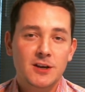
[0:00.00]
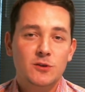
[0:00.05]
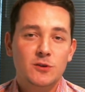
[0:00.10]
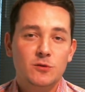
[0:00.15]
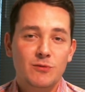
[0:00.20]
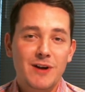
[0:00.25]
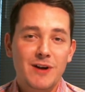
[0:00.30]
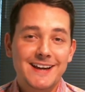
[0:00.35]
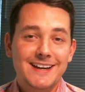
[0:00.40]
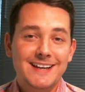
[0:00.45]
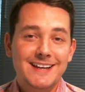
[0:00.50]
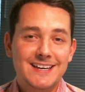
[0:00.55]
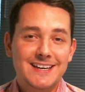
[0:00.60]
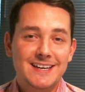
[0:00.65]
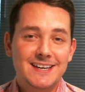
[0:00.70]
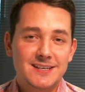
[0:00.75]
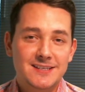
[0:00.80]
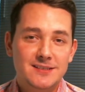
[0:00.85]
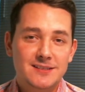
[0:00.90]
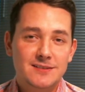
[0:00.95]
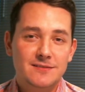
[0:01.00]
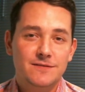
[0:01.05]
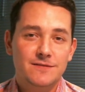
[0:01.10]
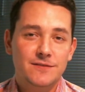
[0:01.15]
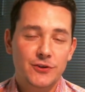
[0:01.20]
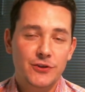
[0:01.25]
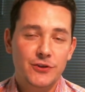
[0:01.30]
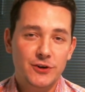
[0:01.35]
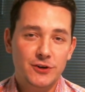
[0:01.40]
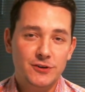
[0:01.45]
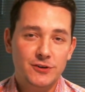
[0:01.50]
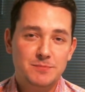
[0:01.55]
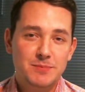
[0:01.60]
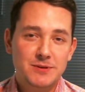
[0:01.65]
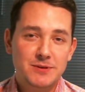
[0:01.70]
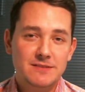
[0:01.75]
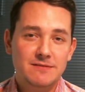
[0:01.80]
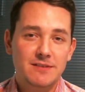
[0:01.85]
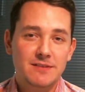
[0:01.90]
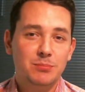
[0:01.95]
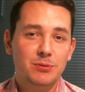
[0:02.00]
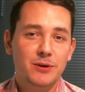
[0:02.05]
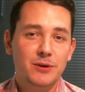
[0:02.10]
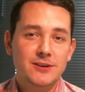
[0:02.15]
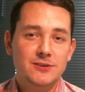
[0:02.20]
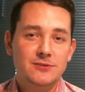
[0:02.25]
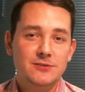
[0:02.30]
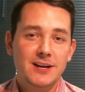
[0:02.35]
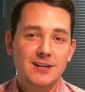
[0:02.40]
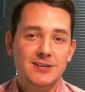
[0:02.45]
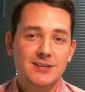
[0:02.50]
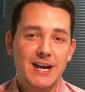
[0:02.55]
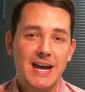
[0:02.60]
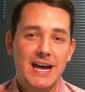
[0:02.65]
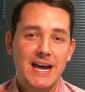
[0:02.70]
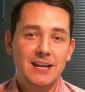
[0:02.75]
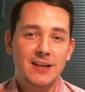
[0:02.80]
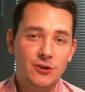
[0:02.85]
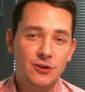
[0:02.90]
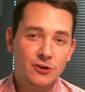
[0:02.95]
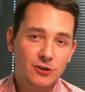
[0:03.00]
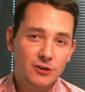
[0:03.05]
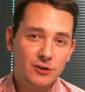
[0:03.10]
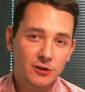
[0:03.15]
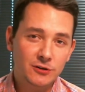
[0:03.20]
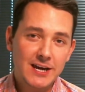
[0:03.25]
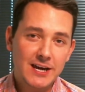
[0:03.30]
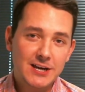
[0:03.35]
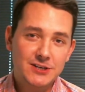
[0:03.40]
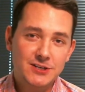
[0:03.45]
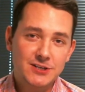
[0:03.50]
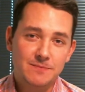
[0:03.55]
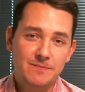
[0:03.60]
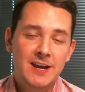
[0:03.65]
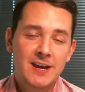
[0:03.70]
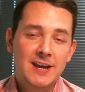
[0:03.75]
rate is for their specific price range and in their location.